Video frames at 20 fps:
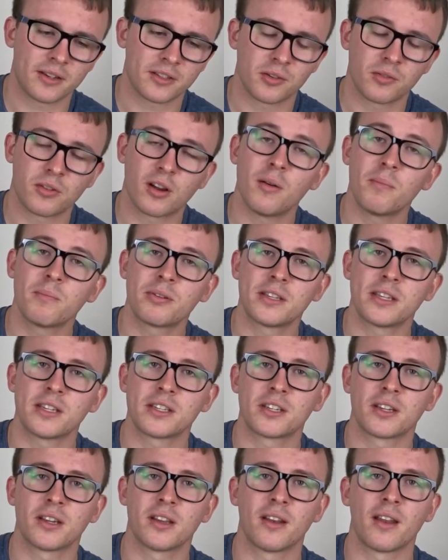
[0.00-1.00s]
So
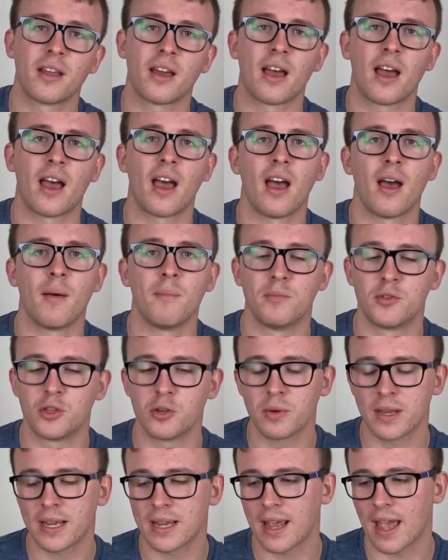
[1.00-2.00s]
competition,
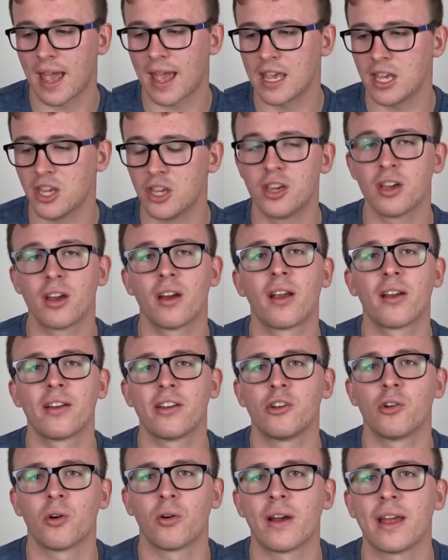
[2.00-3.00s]
doing a year
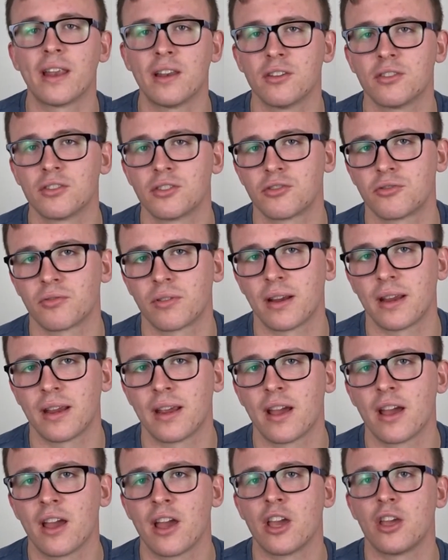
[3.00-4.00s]
in your
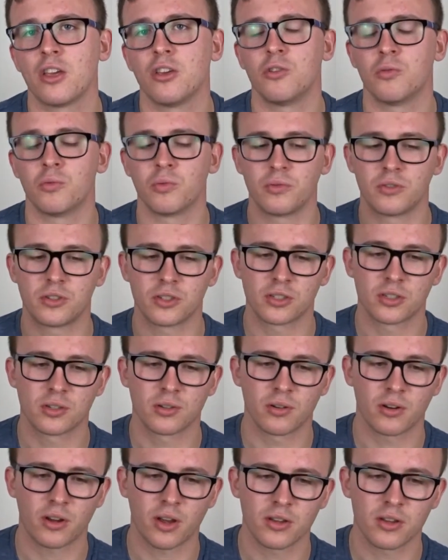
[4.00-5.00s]
industry, you will just
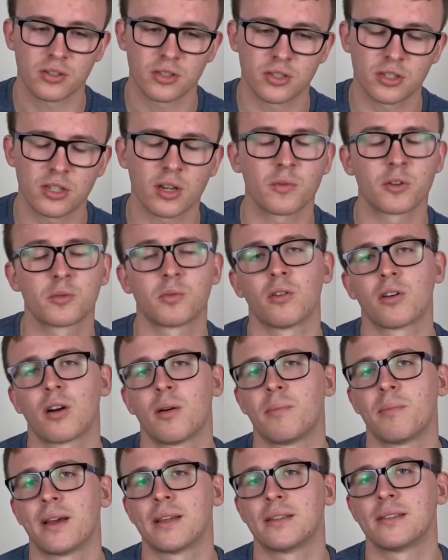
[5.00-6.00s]
look so much more
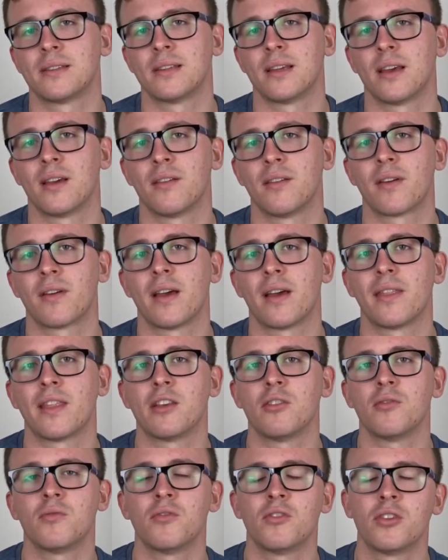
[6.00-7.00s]
competitive, and then
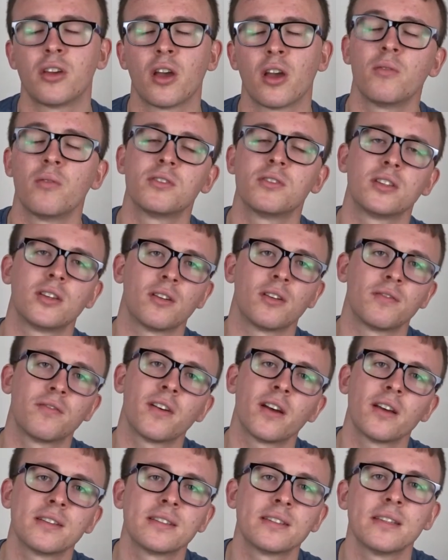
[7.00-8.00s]
you can go to your
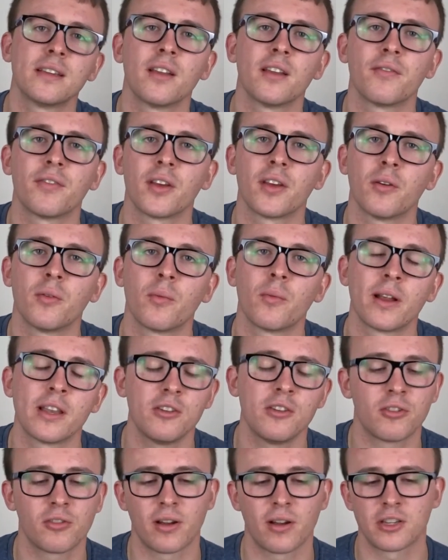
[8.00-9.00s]
first interview when
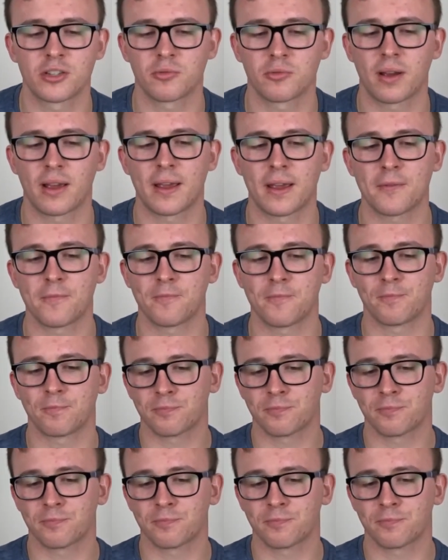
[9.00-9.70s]
you graduate.